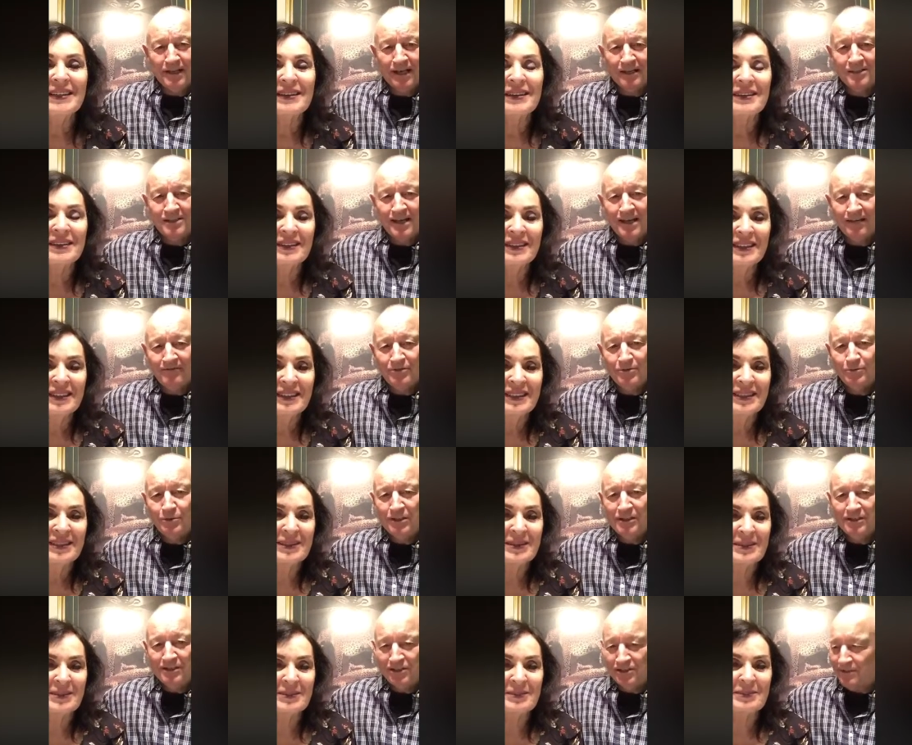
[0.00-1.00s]
Speaker 1: Nice to have you
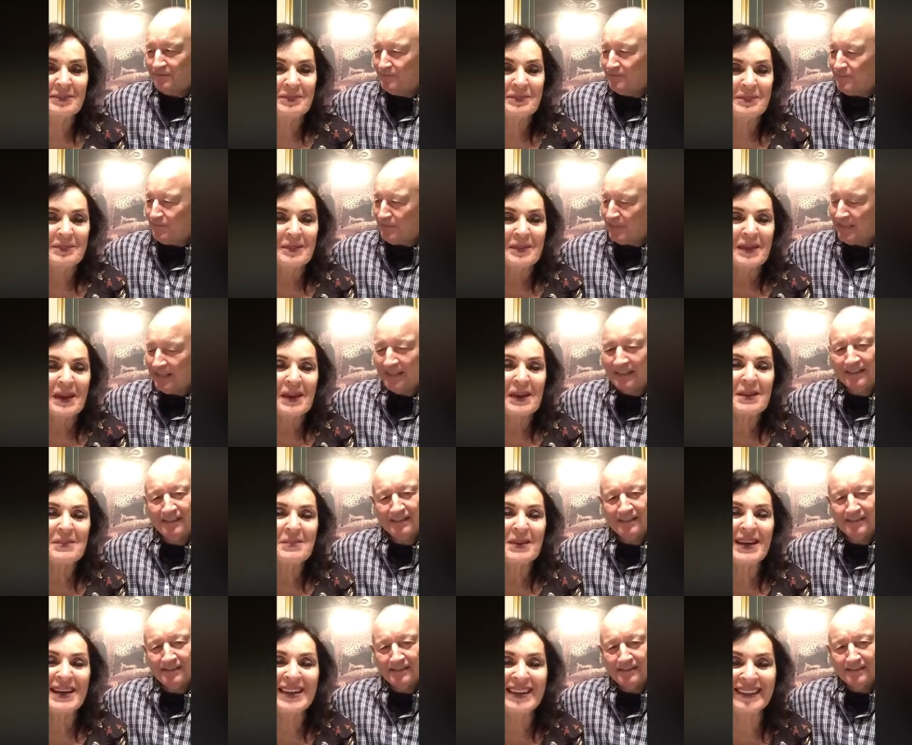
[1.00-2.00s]
with us.
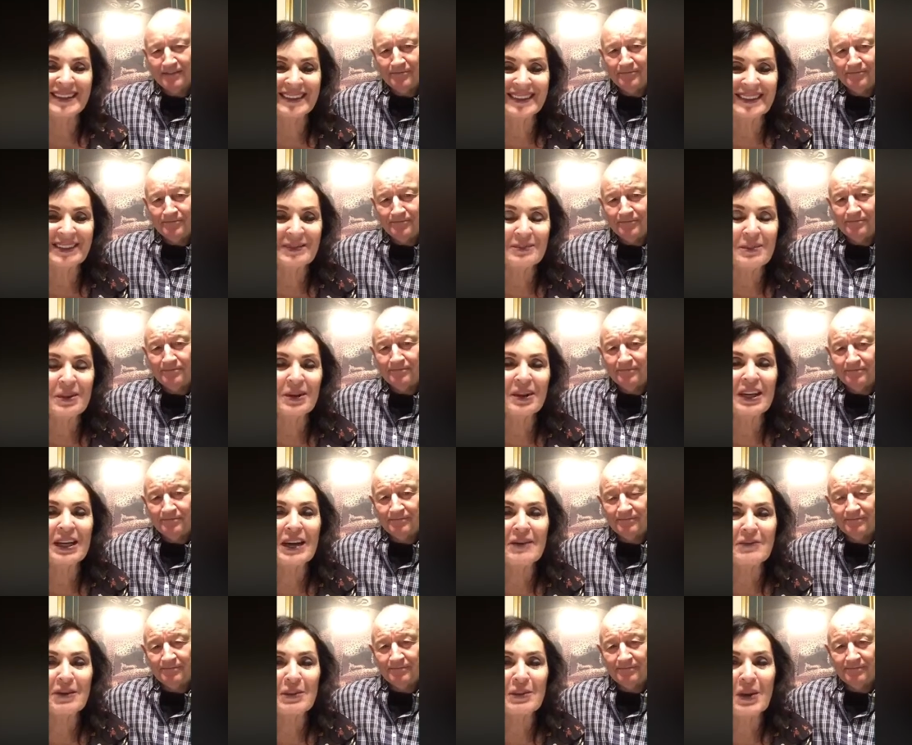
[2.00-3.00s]
Speaker 2: Amen. Good morning,
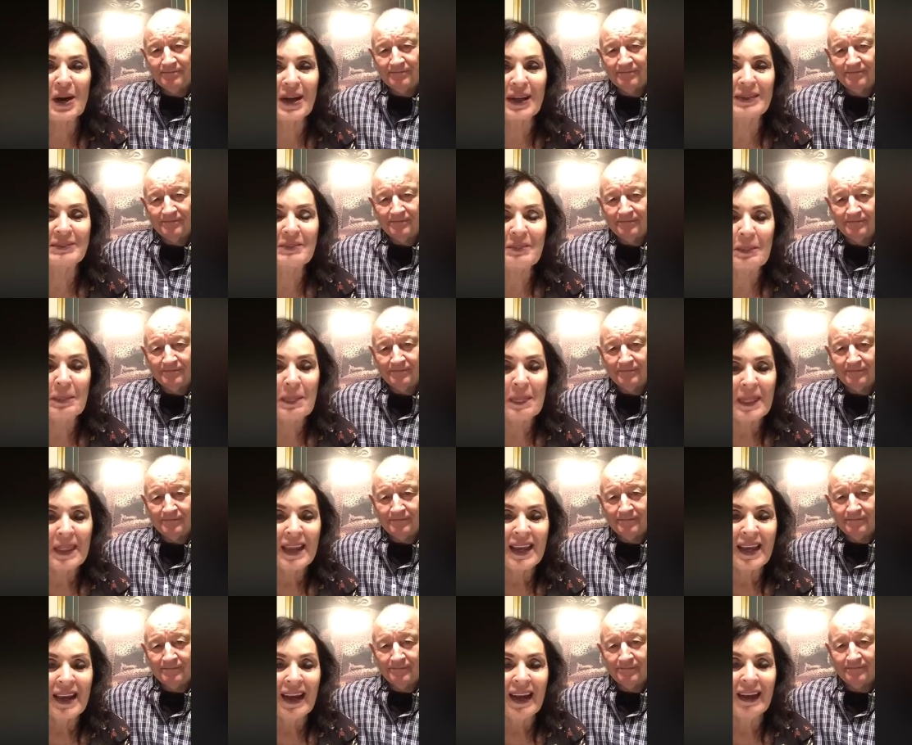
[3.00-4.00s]
everyone.
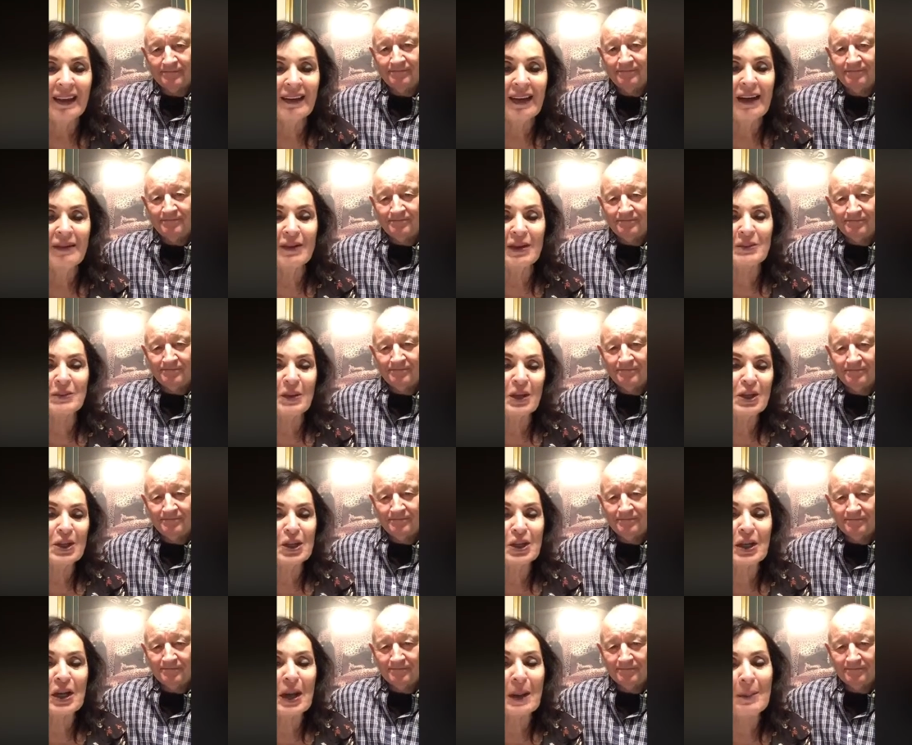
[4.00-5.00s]
I mm. love it when
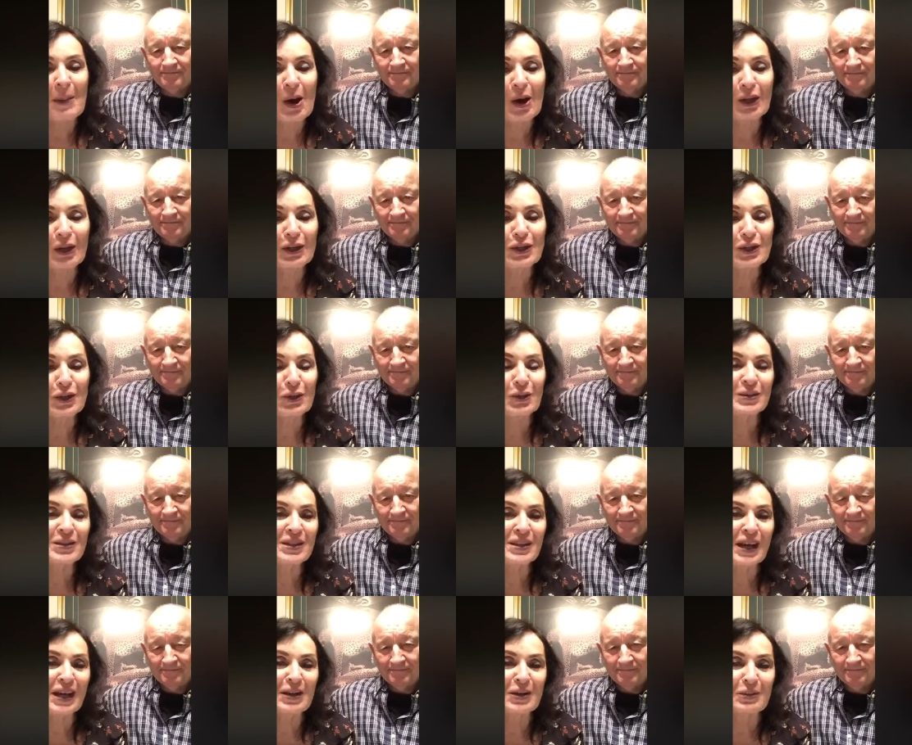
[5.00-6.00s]
you come on and you all
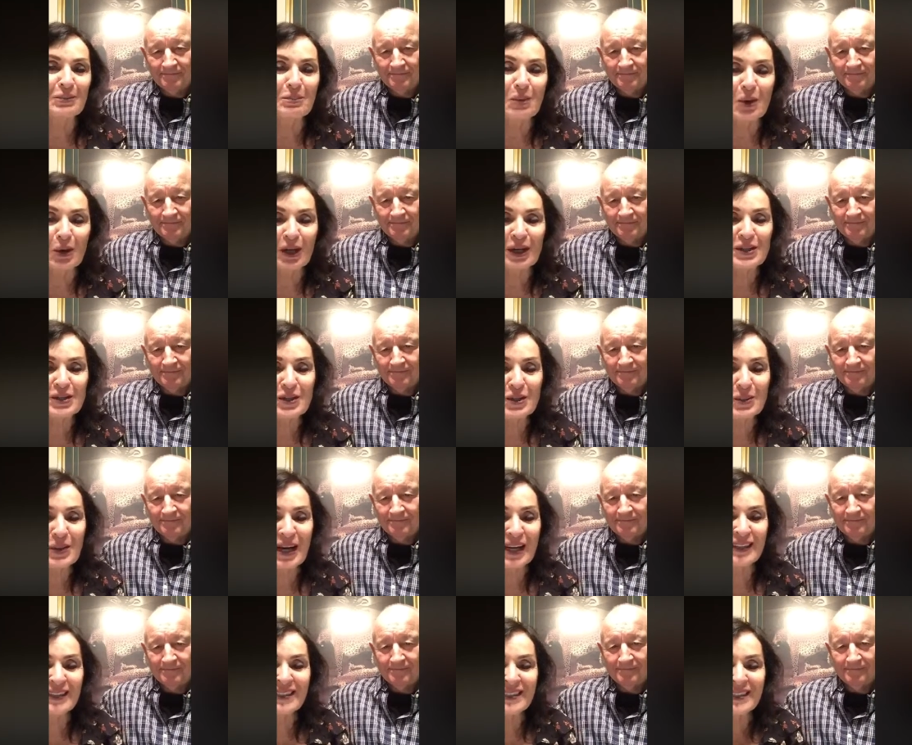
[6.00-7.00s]
say good morning to
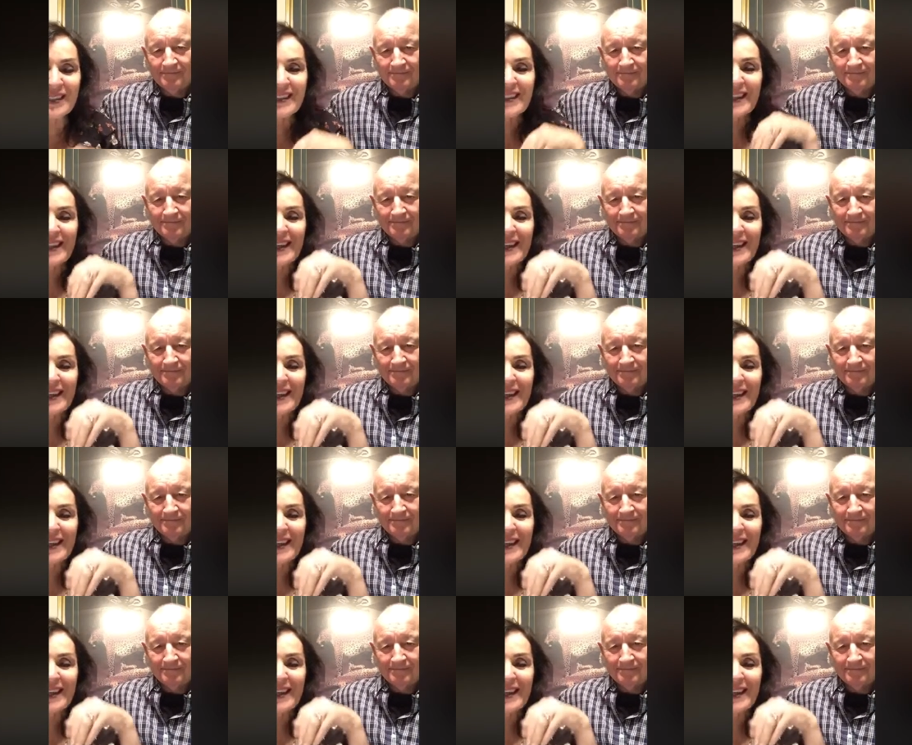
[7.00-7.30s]
us.